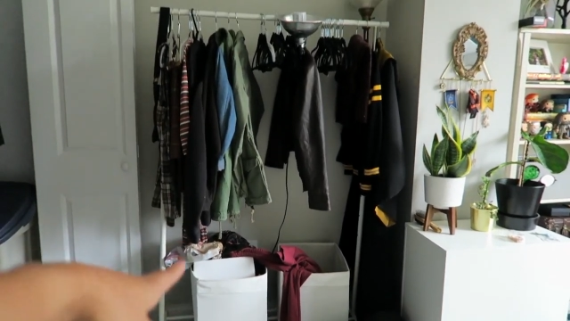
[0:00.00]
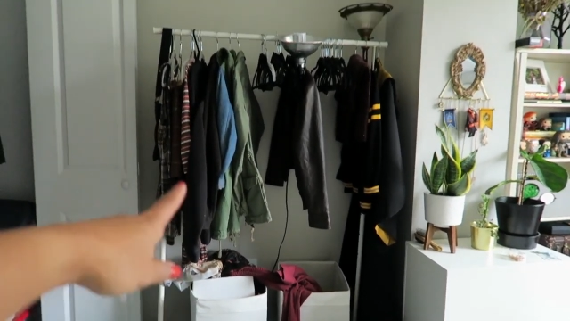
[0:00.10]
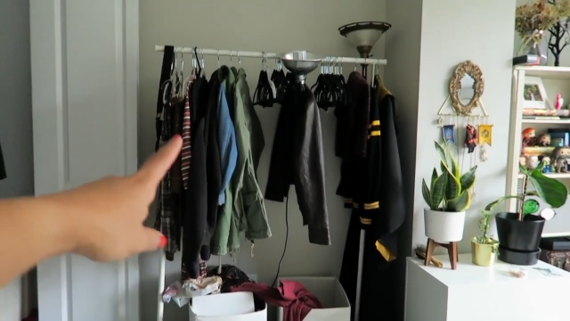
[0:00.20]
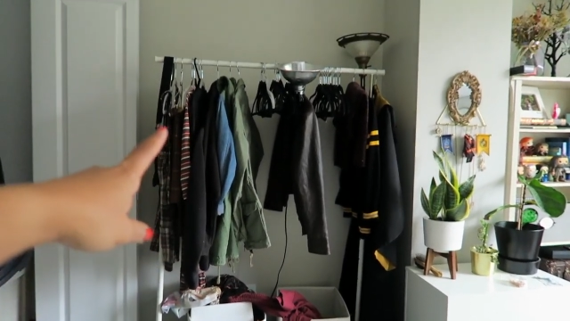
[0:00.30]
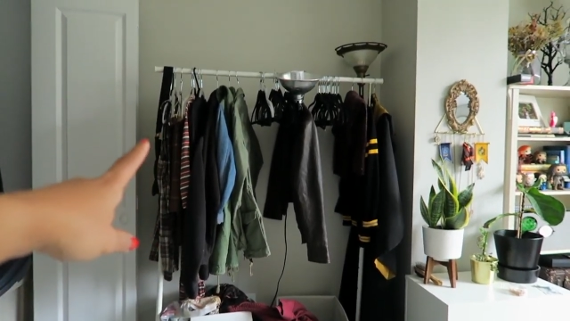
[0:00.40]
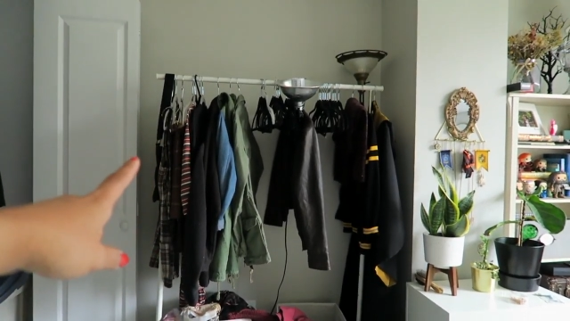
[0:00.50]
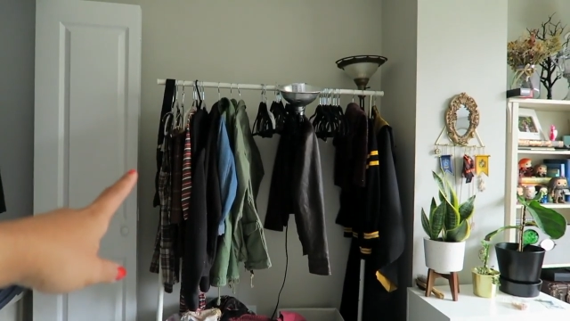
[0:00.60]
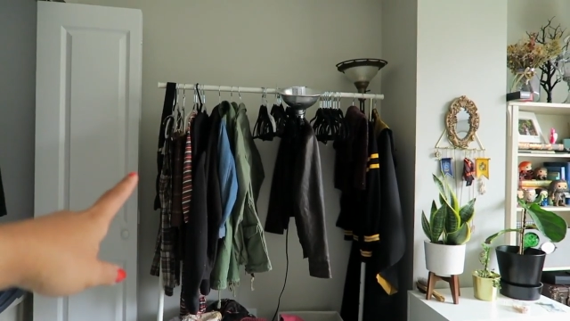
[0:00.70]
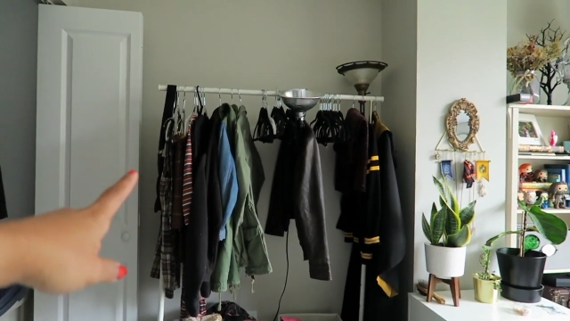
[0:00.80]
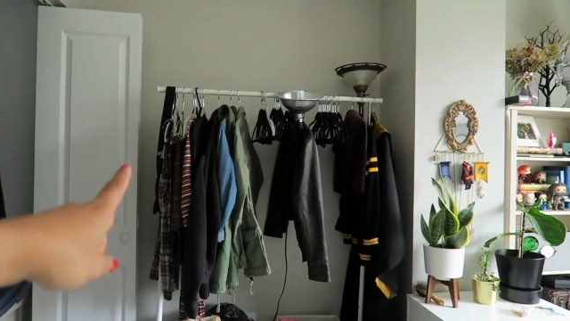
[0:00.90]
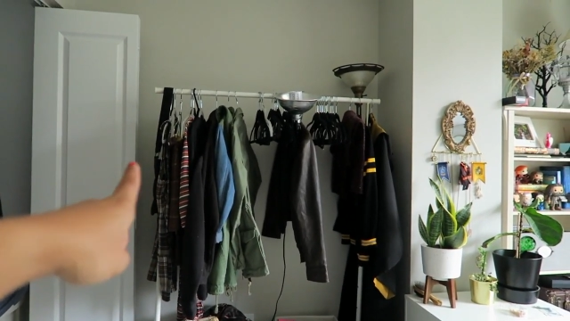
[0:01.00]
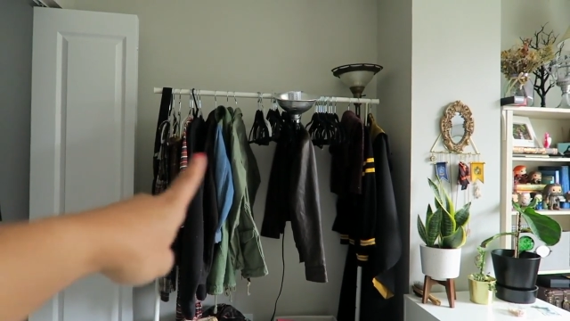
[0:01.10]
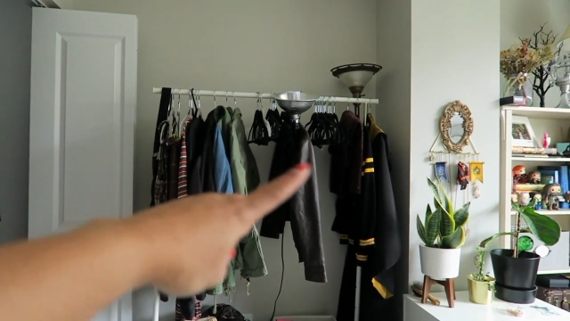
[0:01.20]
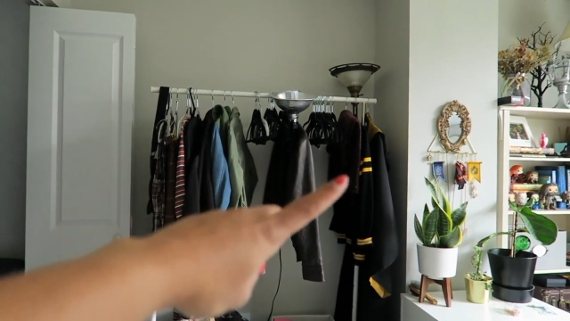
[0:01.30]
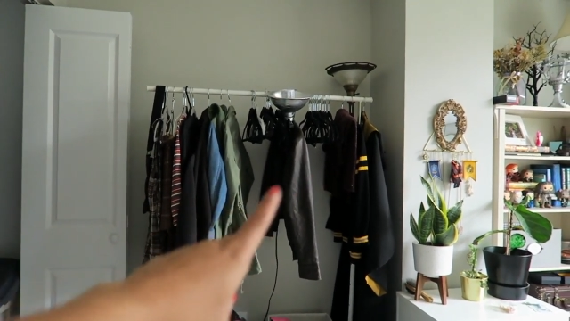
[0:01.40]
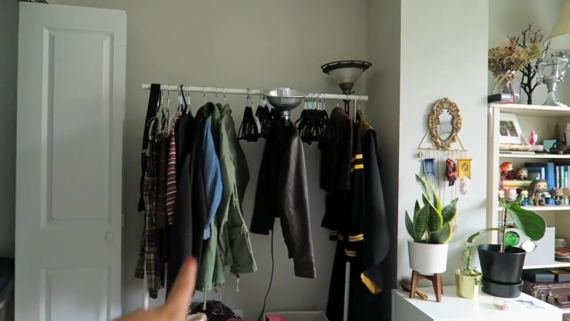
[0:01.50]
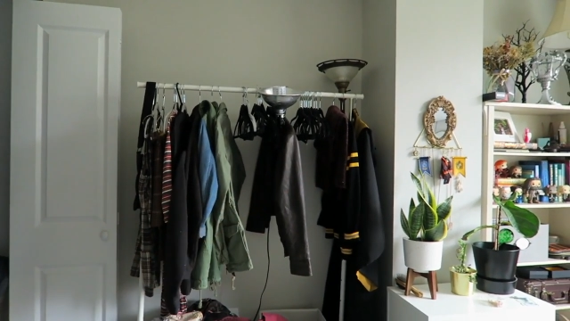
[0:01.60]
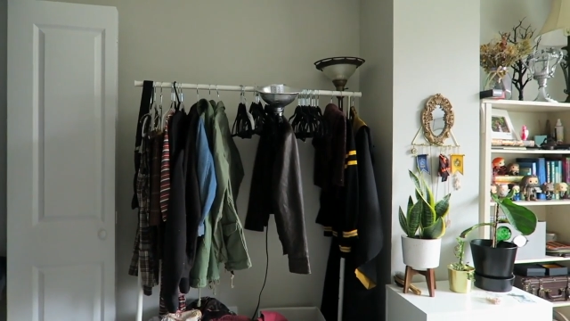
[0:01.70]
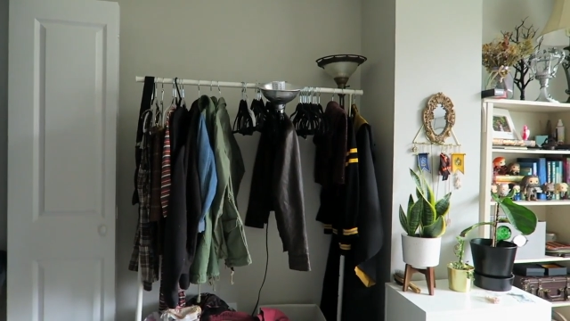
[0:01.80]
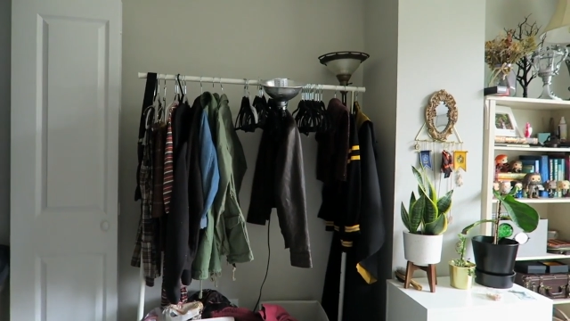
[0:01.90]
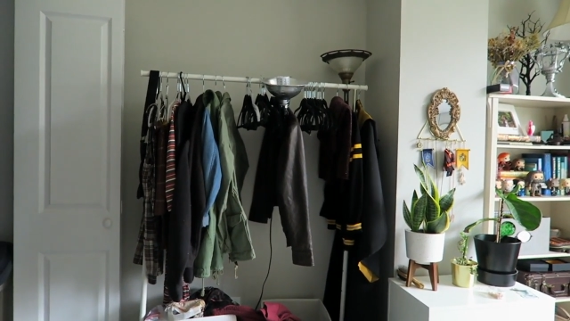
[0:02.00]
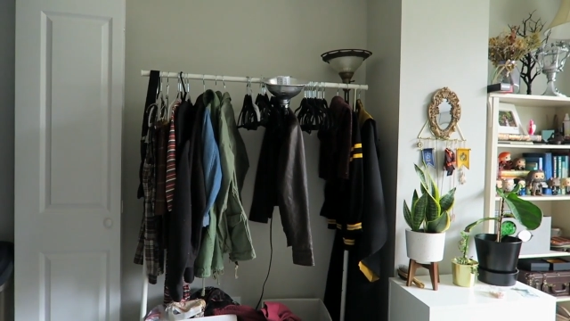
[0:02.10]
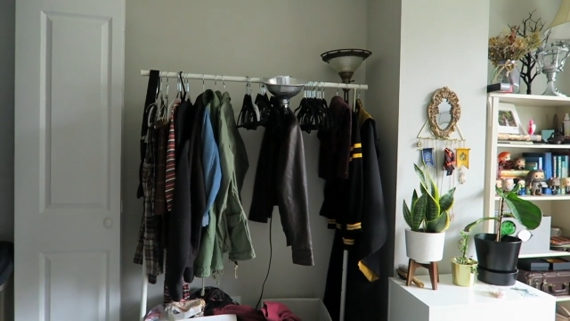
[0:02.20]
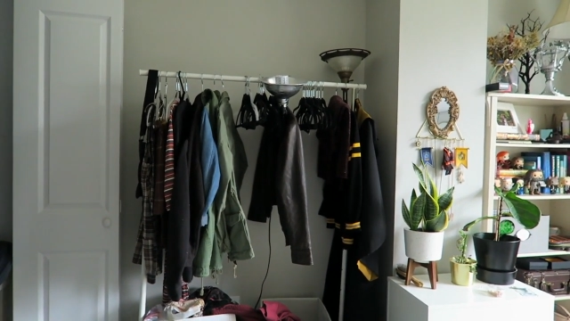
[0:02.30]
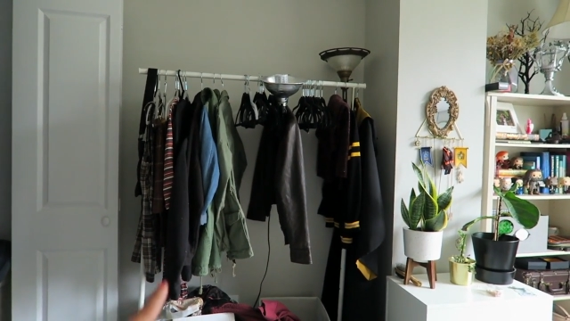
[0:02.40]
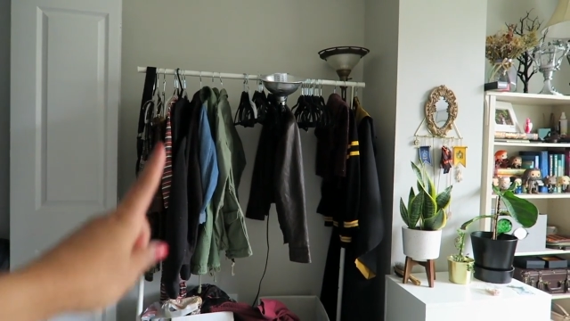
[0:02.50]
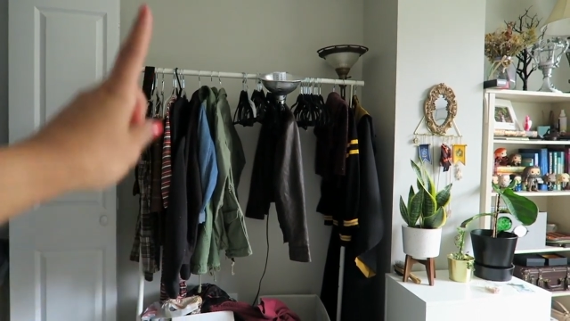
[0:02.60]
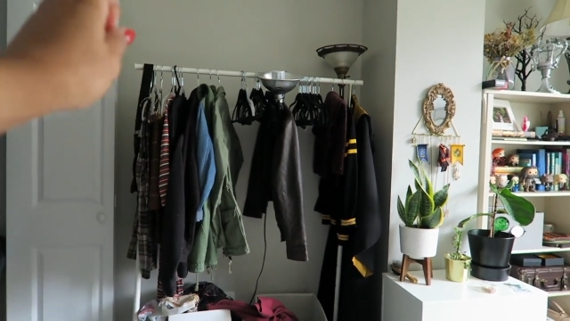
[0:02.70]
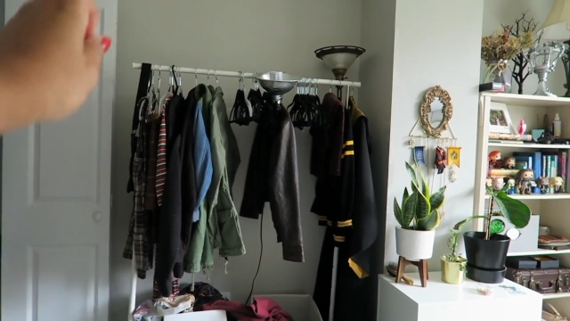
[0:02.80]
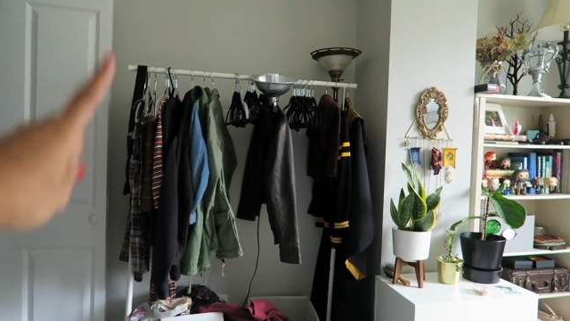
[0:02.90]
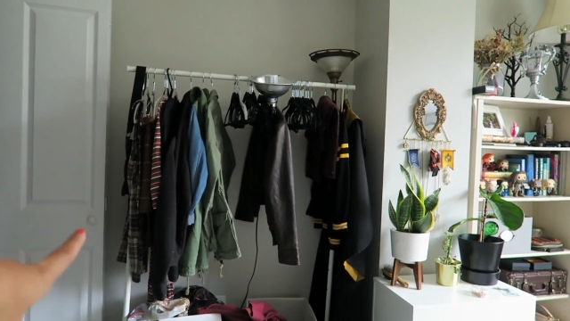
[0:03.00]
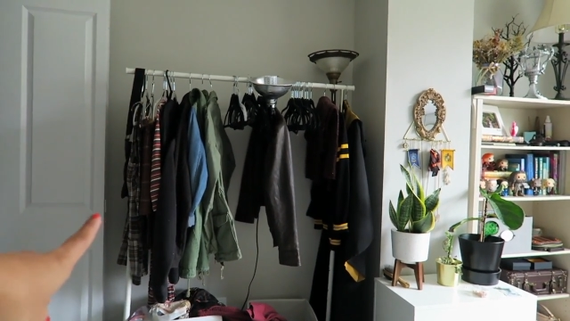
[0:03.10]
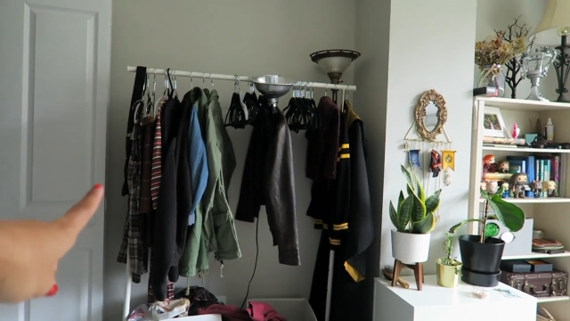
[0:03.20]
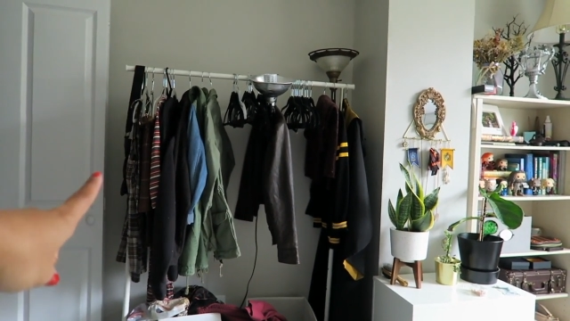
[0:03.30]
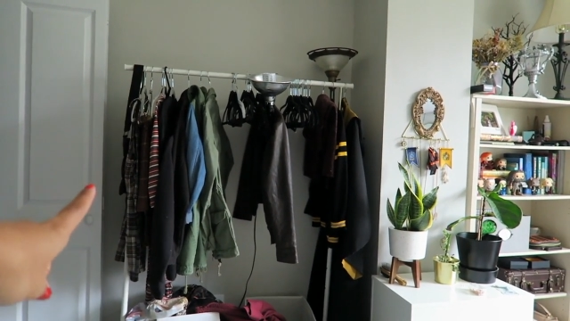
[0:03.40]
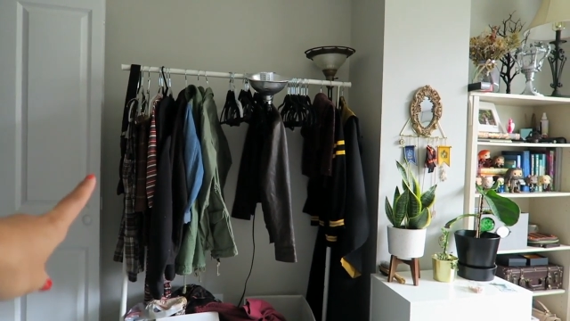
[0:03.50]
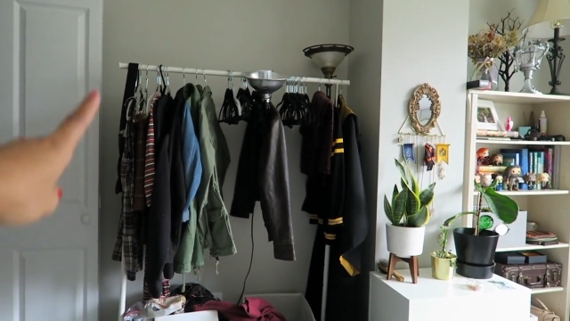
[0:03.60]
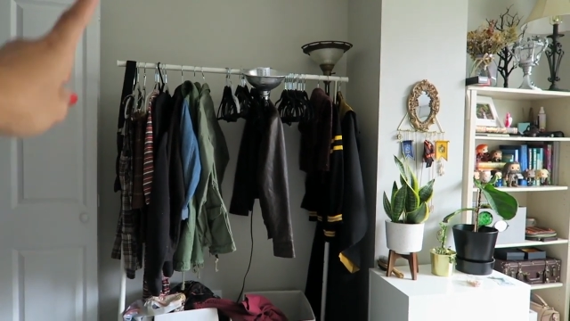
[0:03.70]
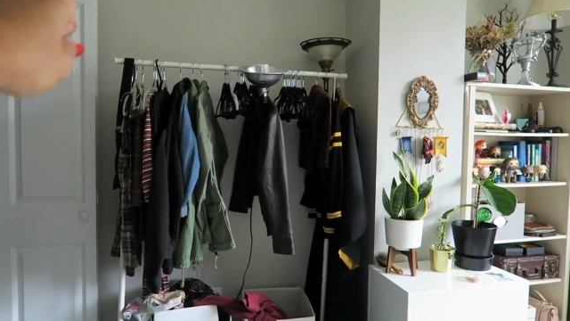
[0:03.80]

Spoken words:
No face is visible, so there are no lips to read.